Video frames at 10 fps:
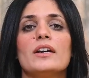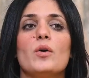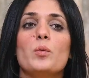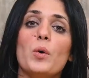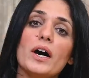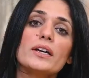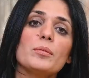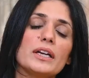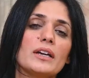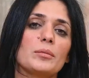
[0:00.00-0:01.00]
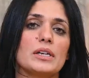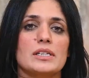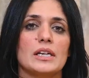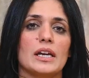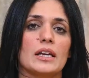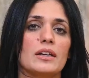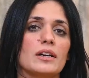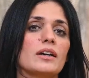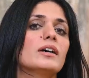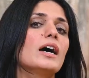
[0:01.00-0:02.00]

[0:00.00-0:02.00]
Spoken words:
Why am I coming to Canada?